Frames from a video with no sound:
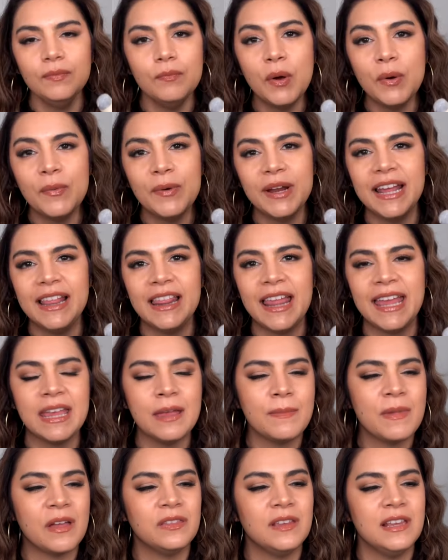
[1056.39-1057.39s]
But what I like
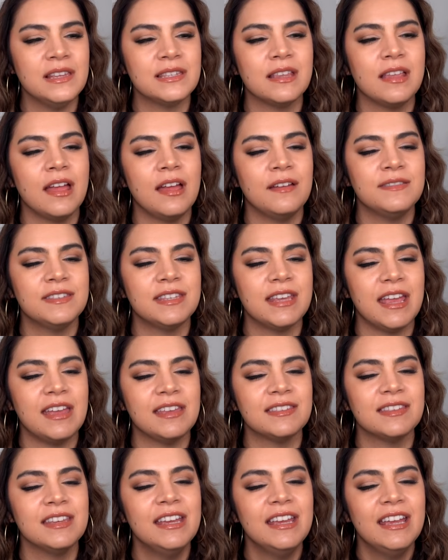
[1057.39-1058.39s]
about these gloves
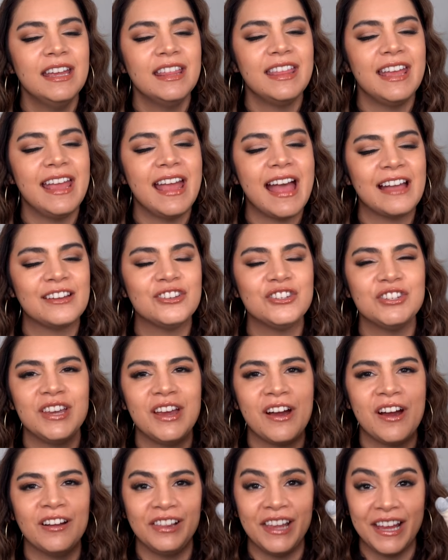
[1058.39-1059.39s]
is they
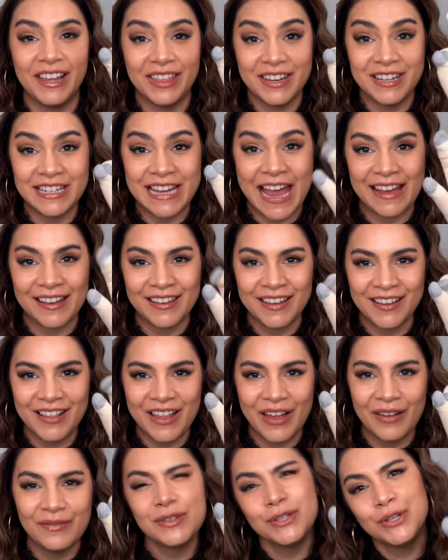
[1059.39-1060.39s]
actually are like the tech
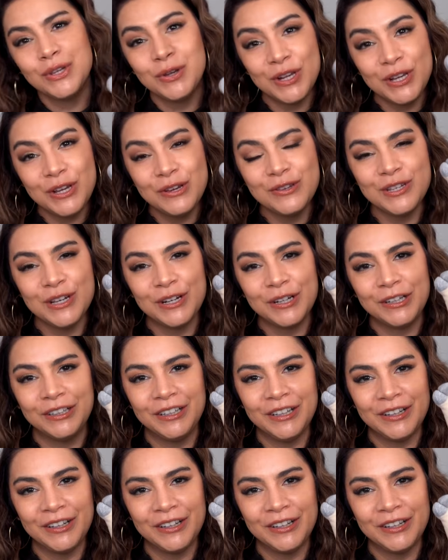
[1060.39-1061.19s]
gloves. So you can use your,